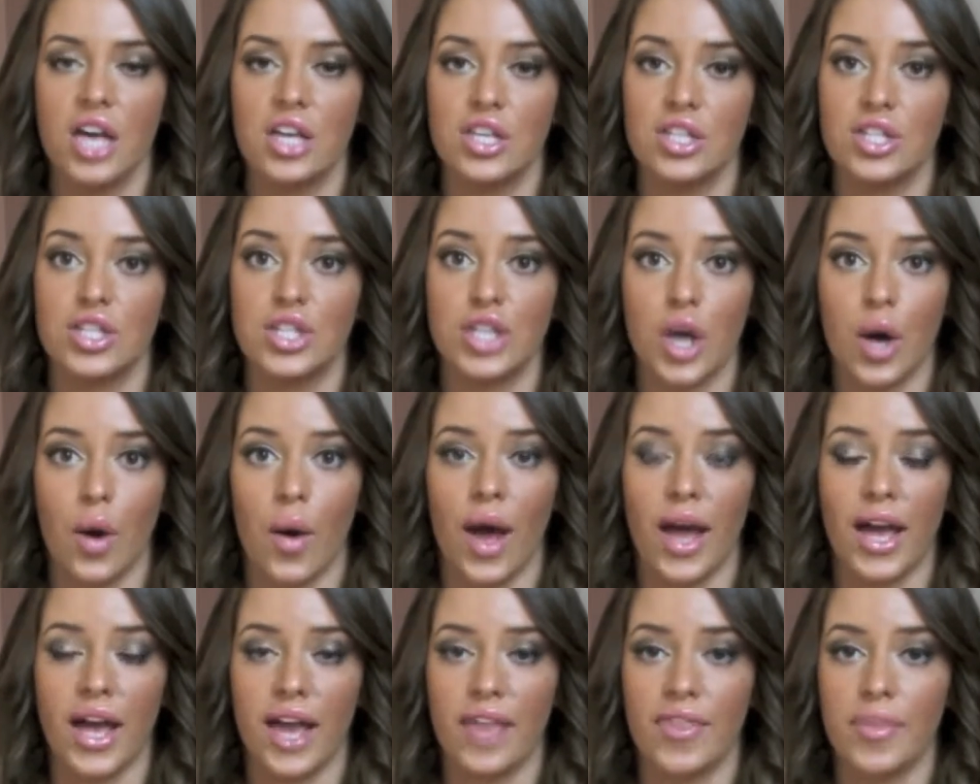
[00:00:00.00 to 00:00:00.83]
So
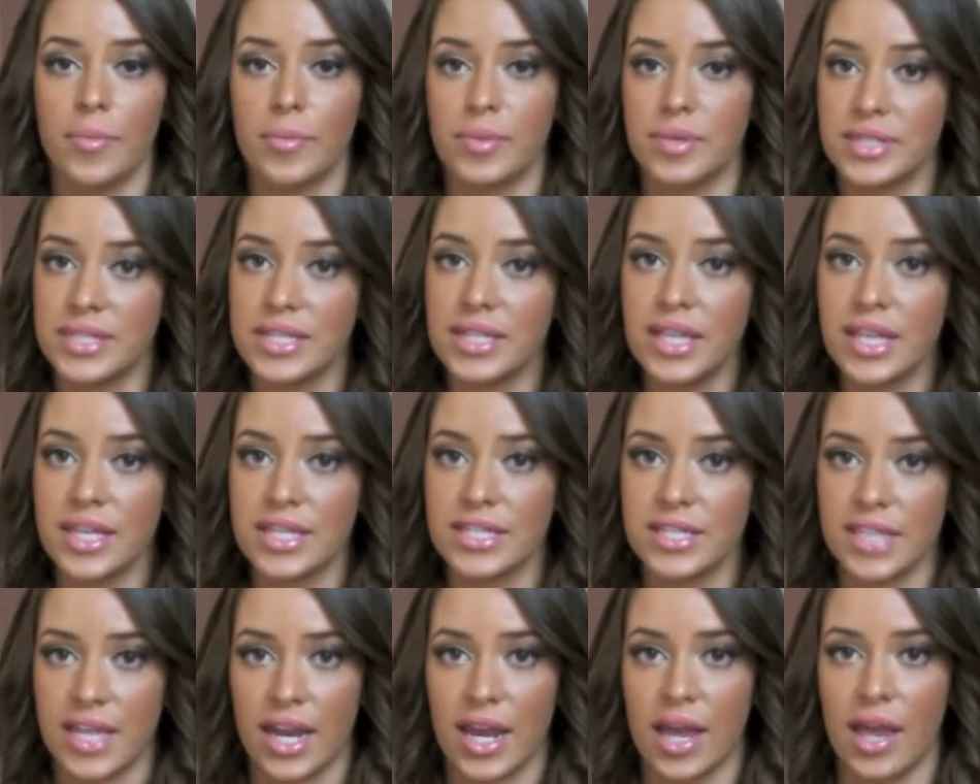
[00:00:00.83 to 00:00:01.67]
I got the Brazilian
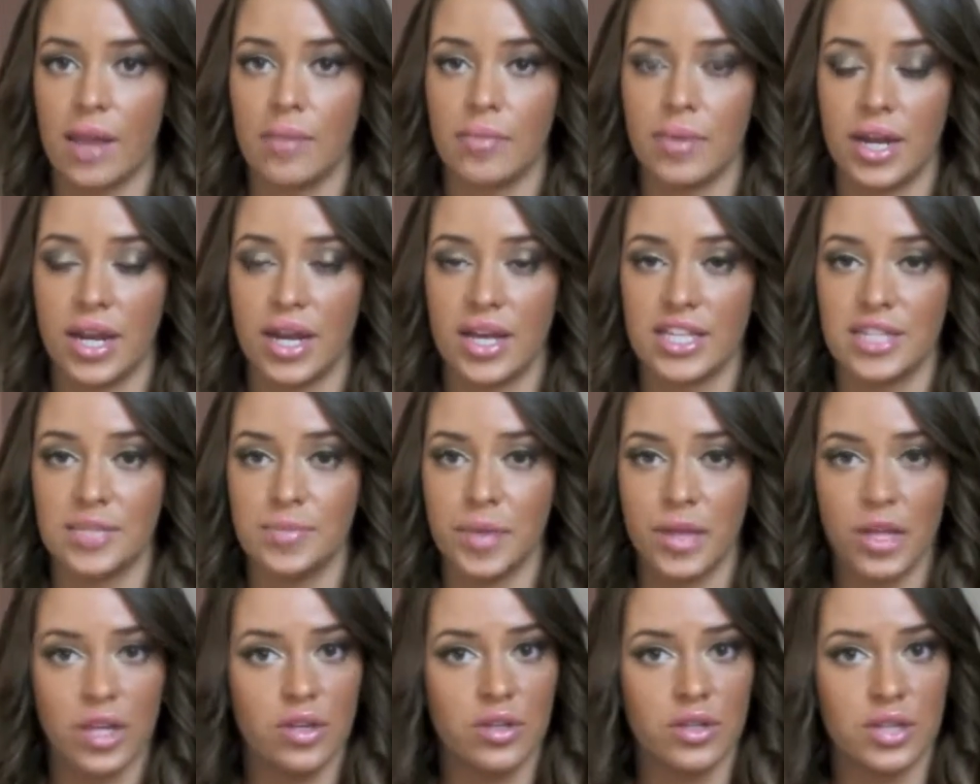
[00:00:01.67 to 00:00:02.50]
set, and I'm going to
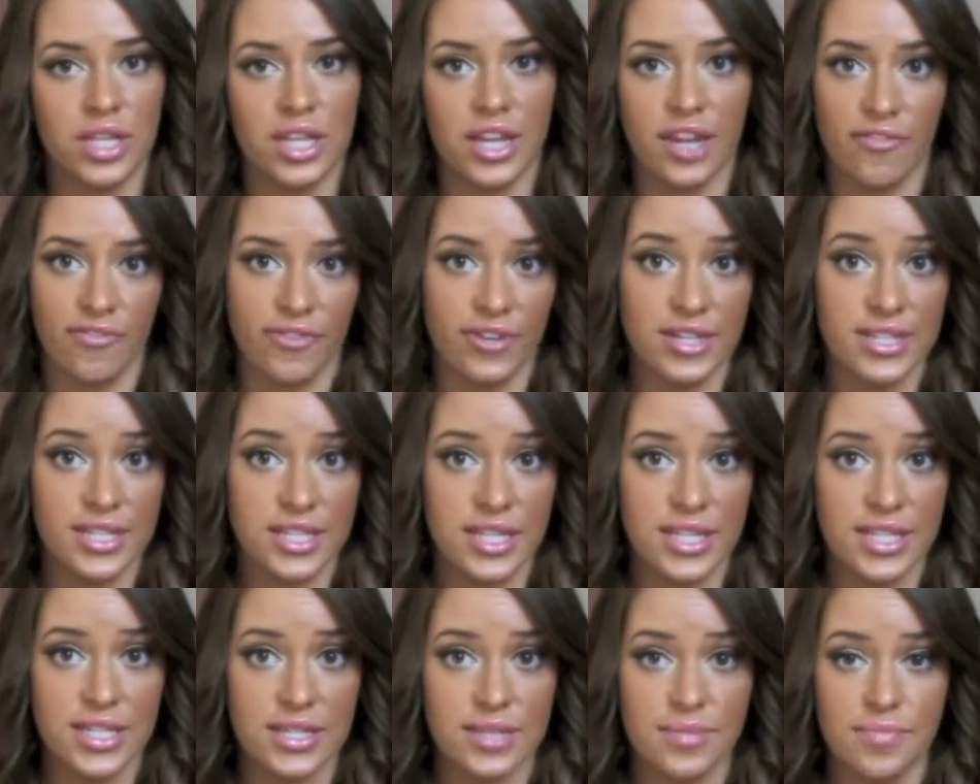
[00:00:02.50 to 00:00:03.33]
explain you the
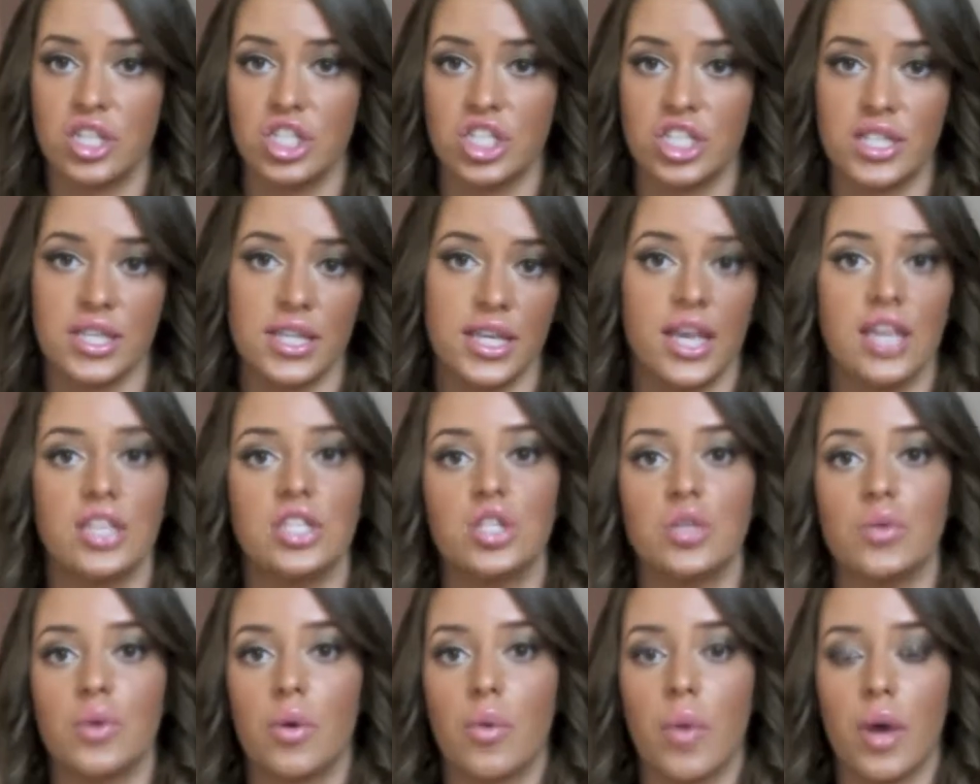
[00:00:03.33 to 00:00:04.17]
differences just in
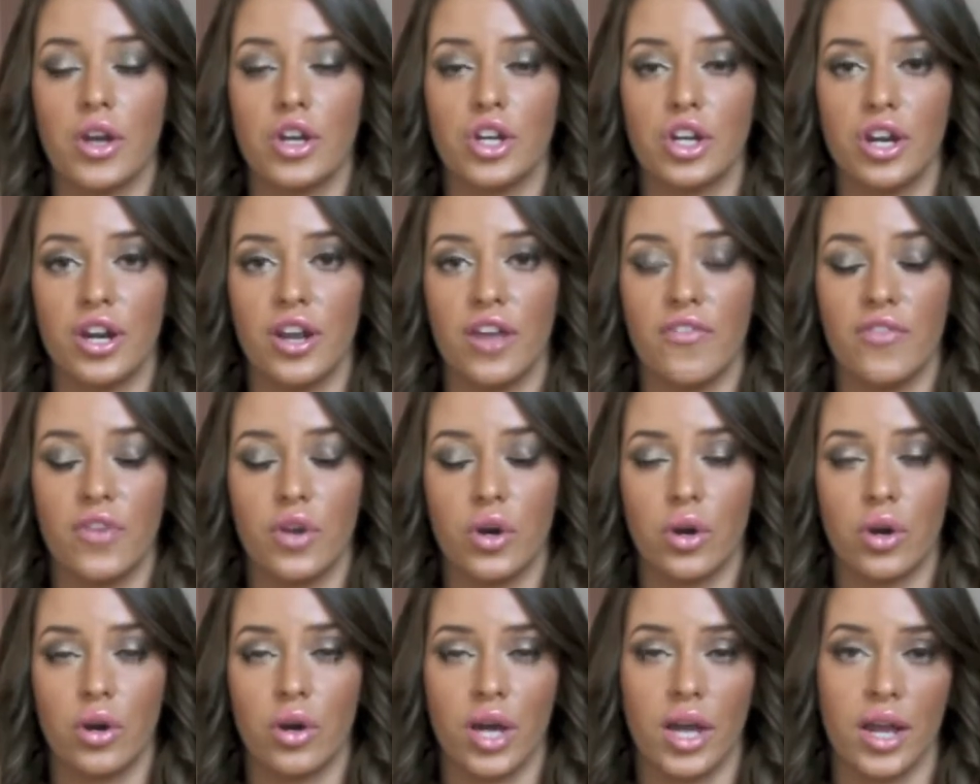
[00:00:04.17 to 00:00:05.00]
case you were wondering if
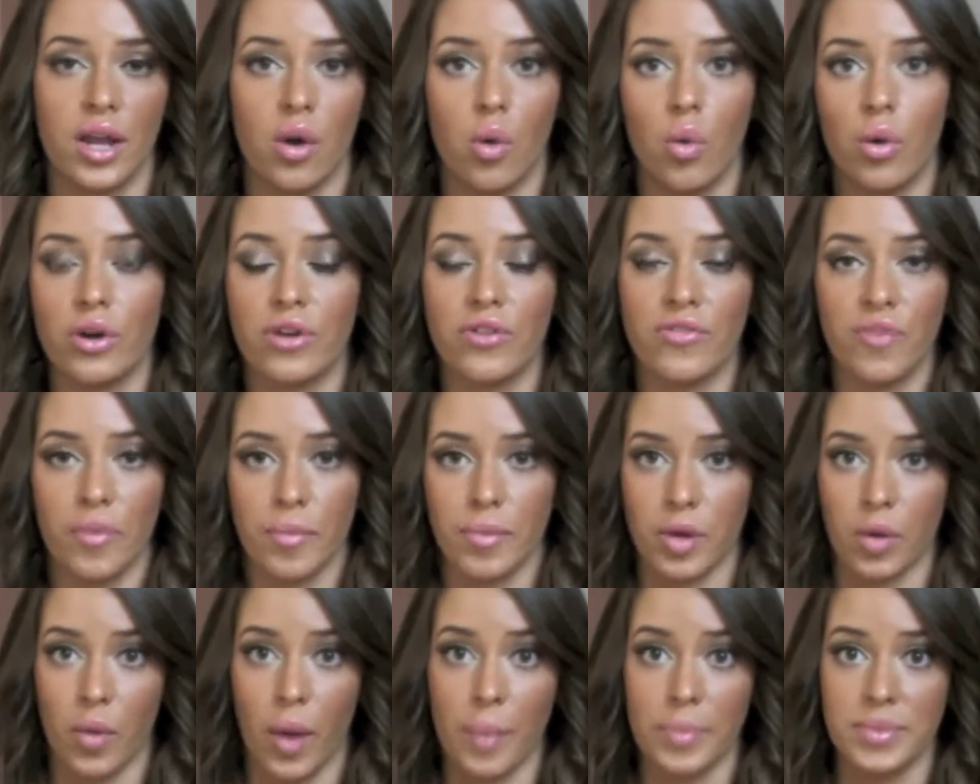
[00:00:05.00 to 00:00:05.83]
you're going to order from
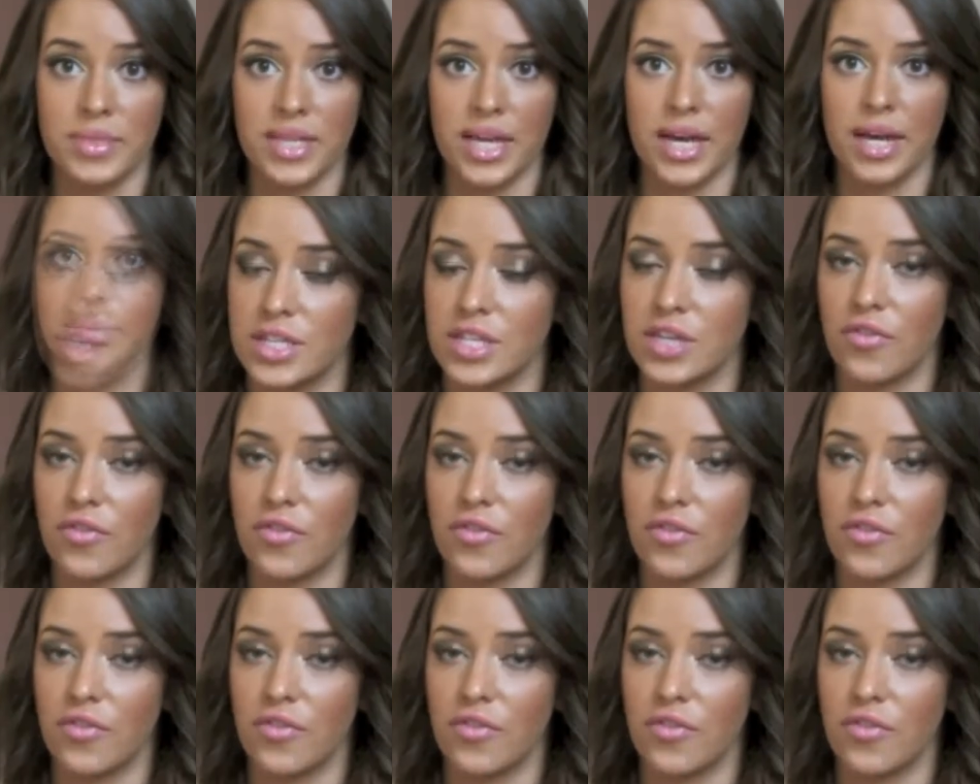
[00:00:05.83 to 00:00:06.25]
their website.